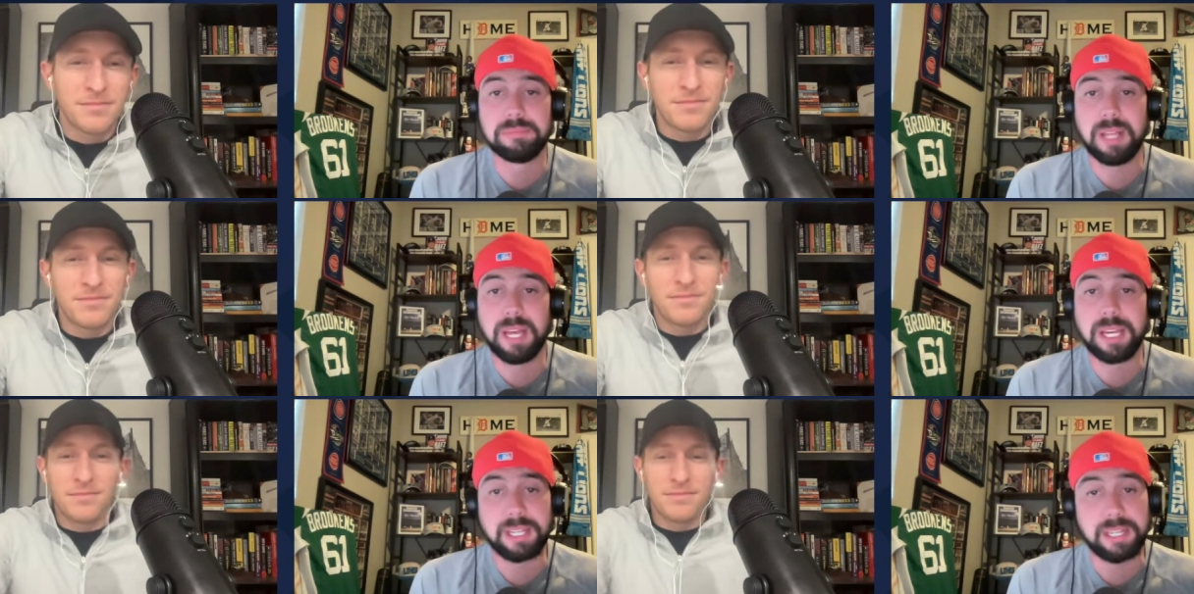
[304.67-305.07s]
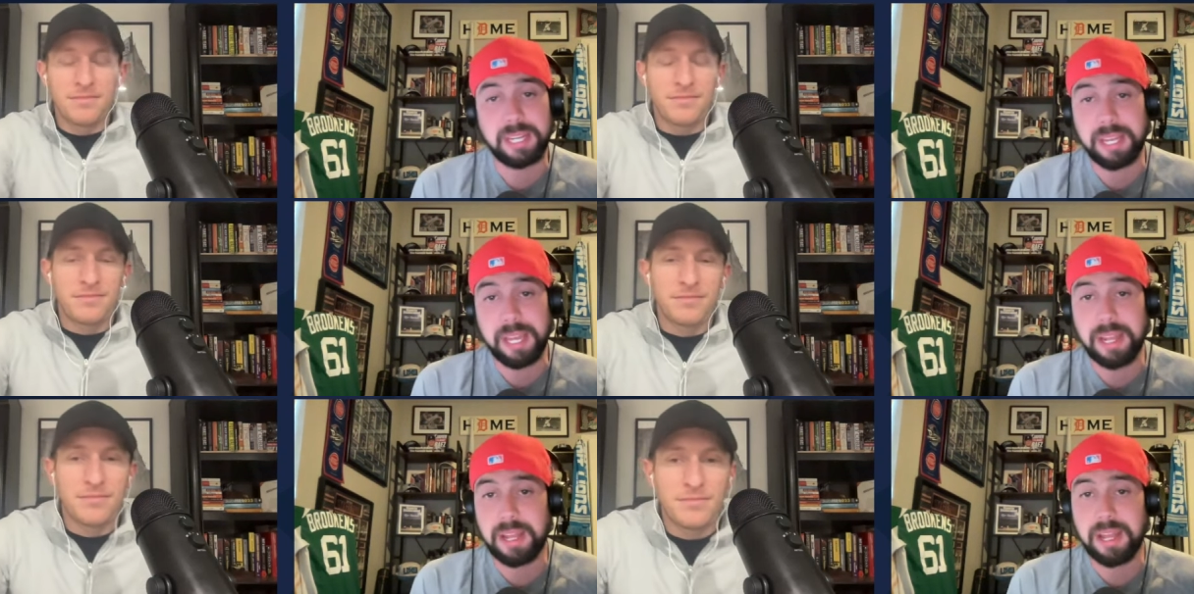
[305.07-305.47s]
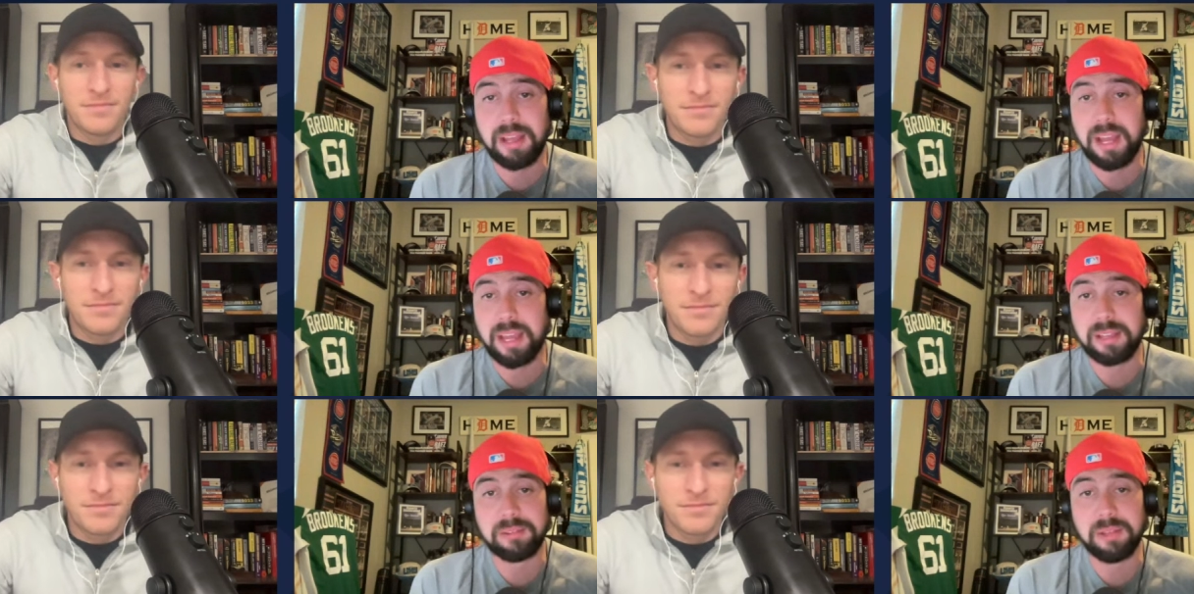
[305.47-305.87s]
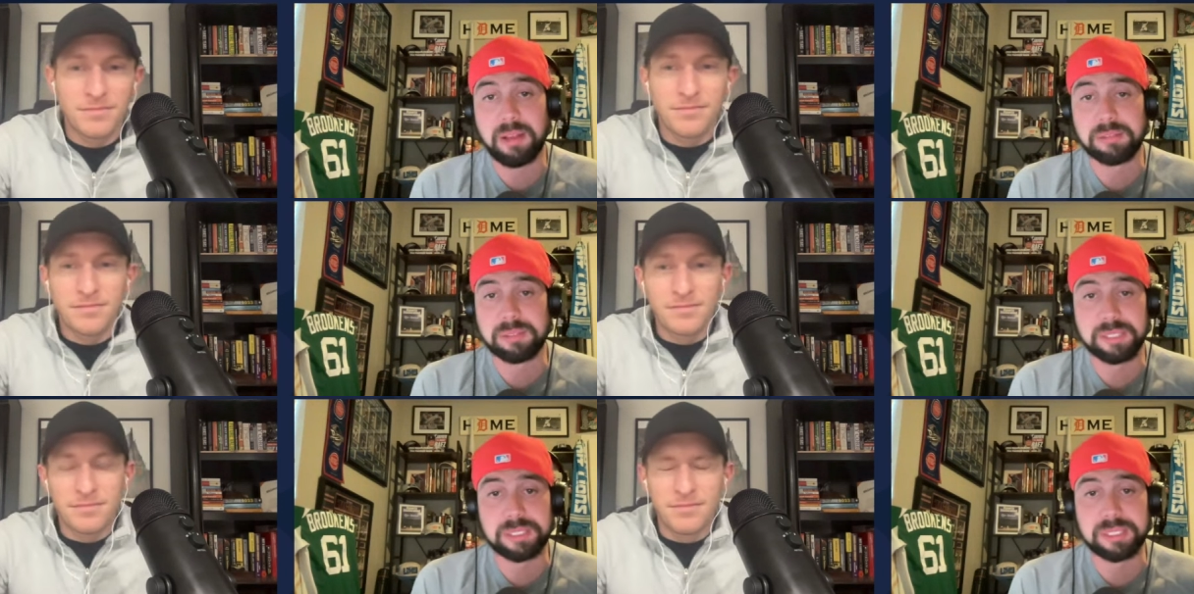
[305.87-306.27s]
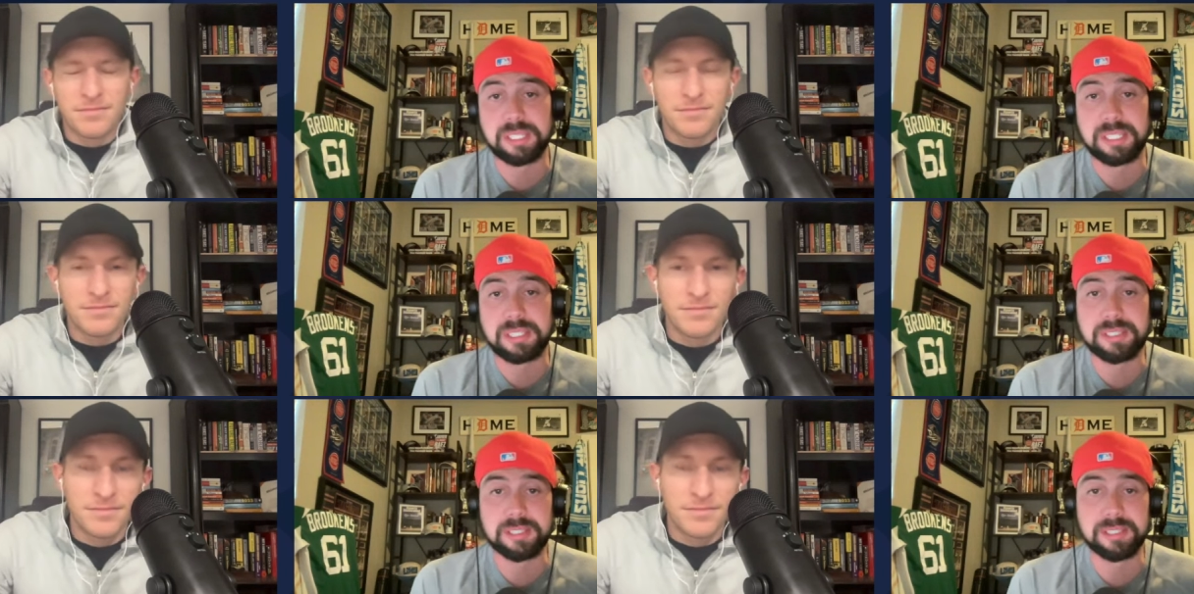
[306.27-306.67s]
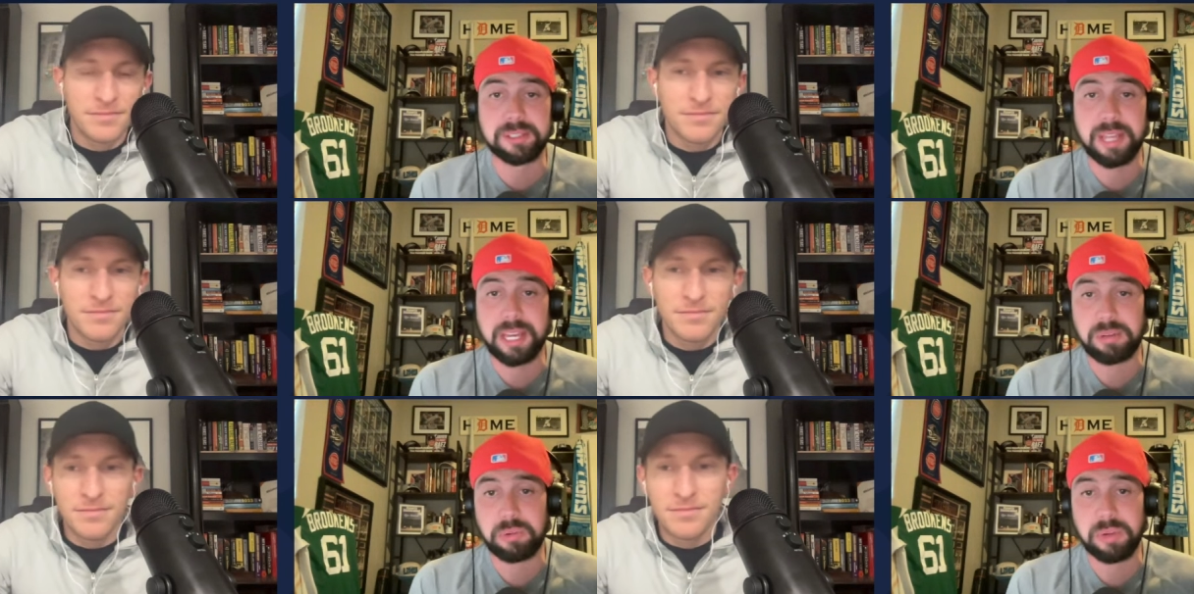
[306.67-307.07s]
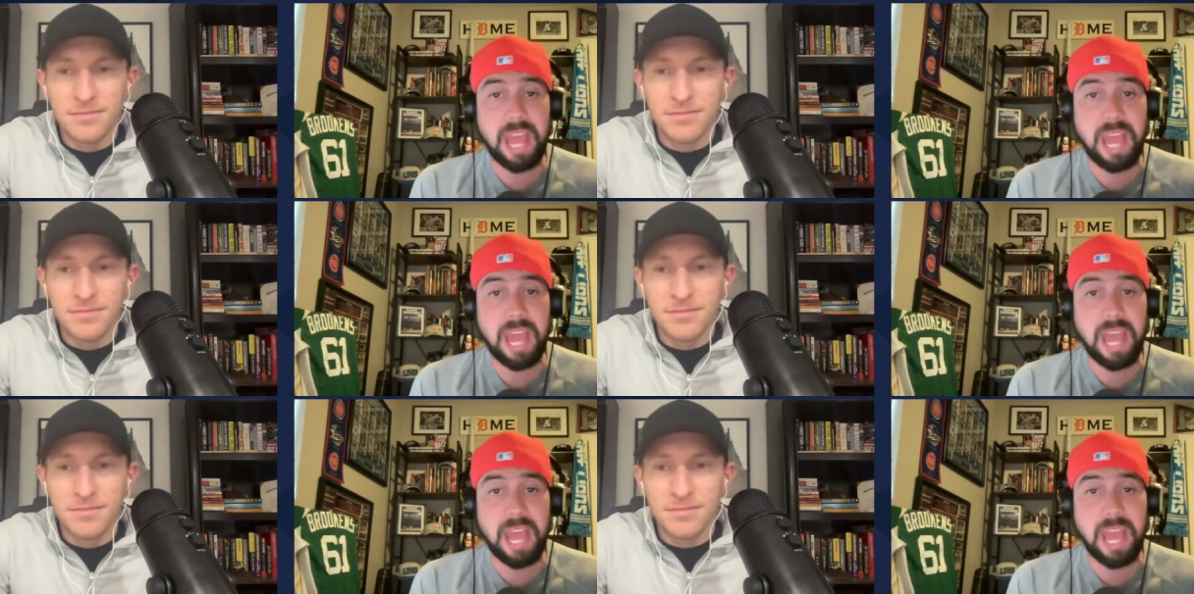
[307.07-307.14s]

Speaker 1: like I, I, I was listening to like